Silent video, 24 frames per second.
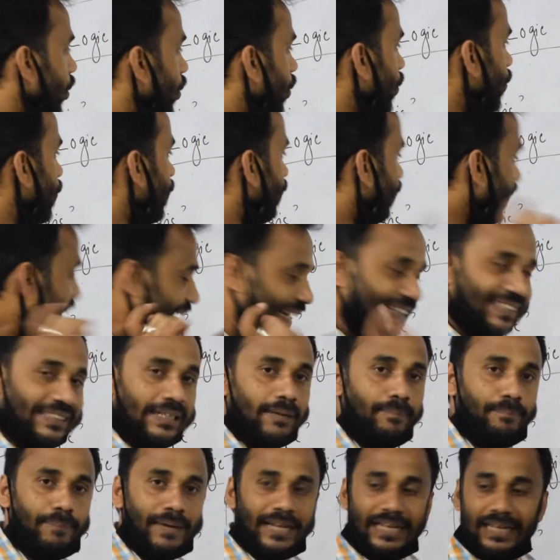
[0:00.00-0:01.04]
For
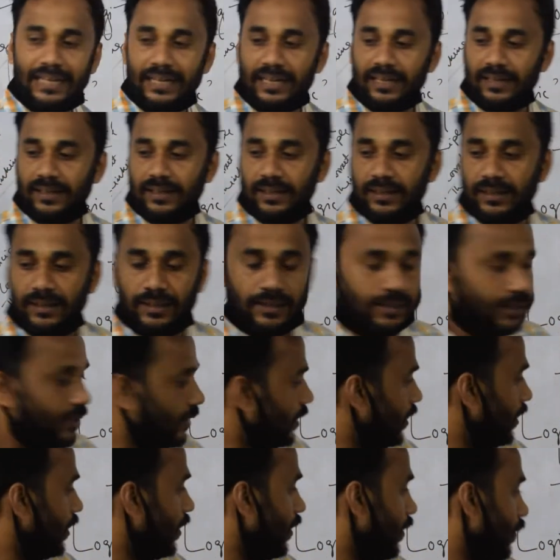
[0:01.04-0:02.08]

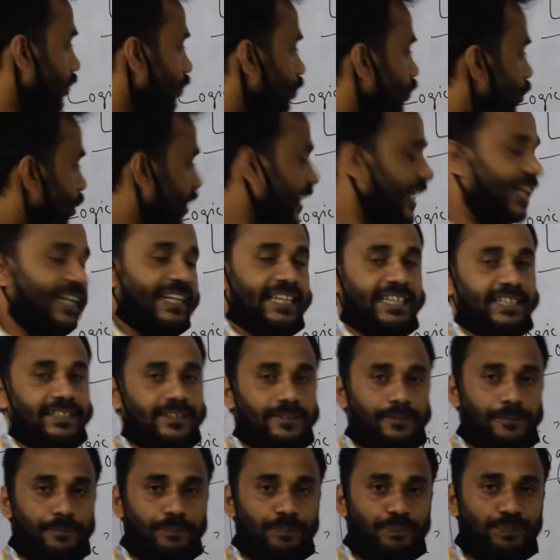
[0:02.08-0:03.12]
example,
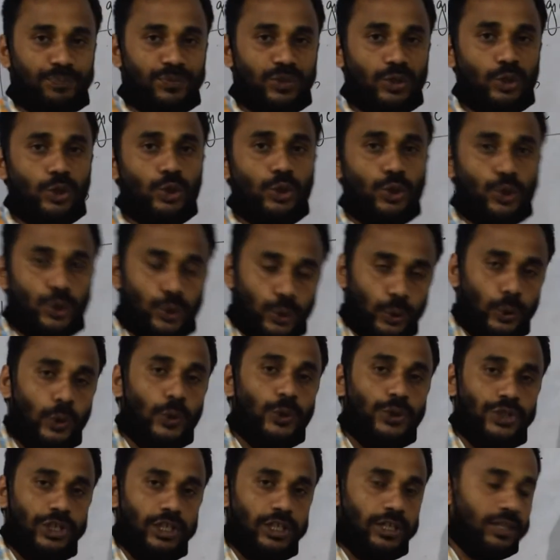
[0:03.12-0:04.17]
botany,
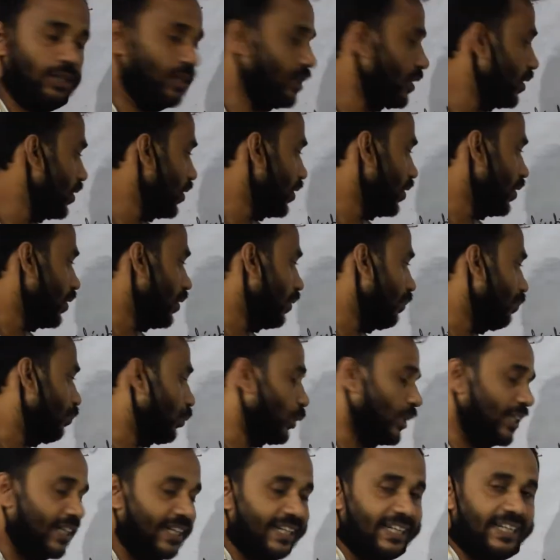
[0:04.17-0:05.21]
zoology.
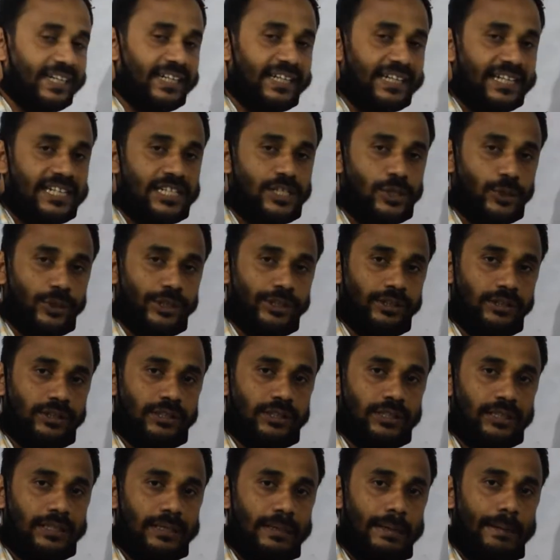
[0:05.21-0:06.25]
Botany deals
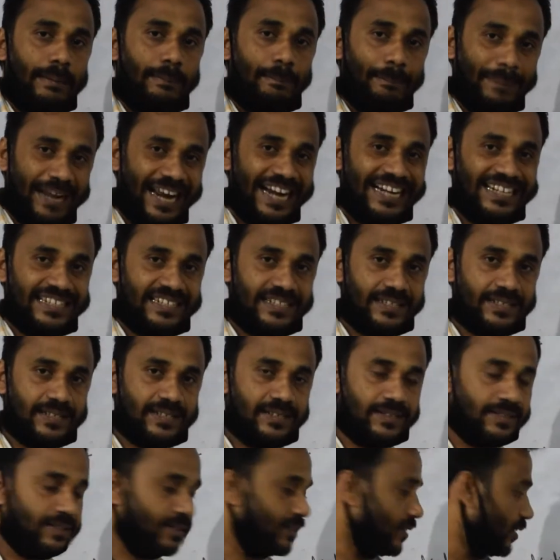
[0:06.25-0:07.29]
with
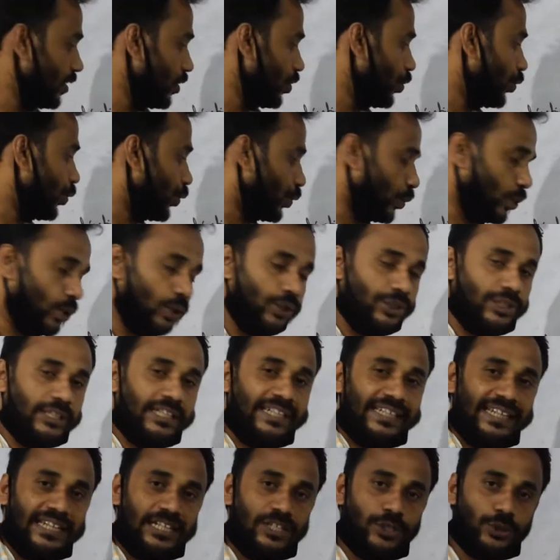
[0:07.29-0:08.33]
plants, zoology
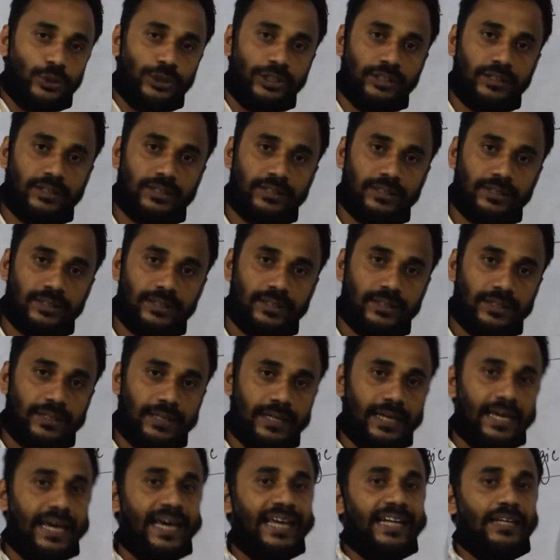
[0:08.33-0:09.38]
deals with
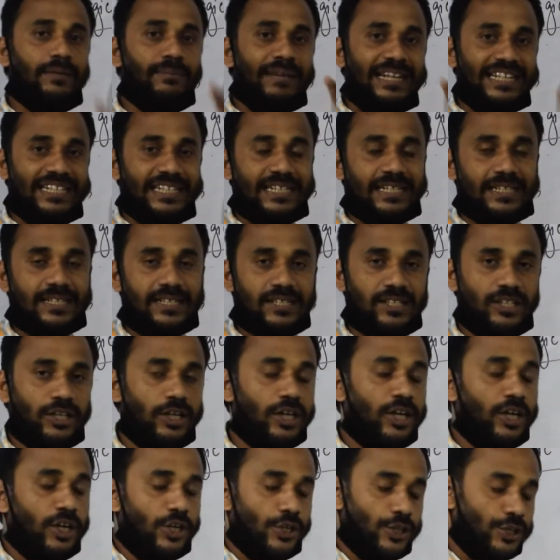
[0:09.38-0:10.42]
animals.
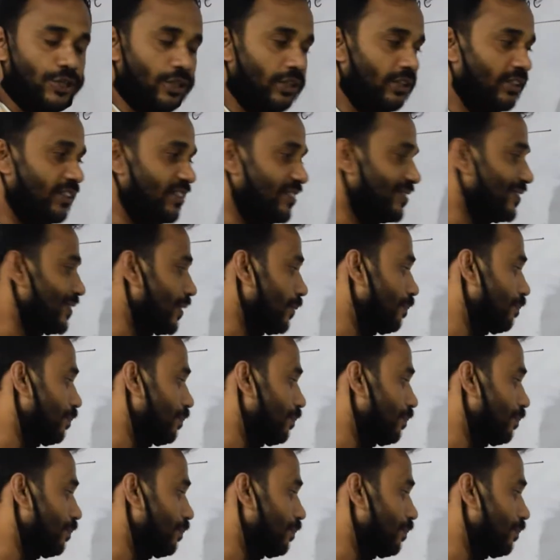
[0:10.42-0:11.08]
So this is the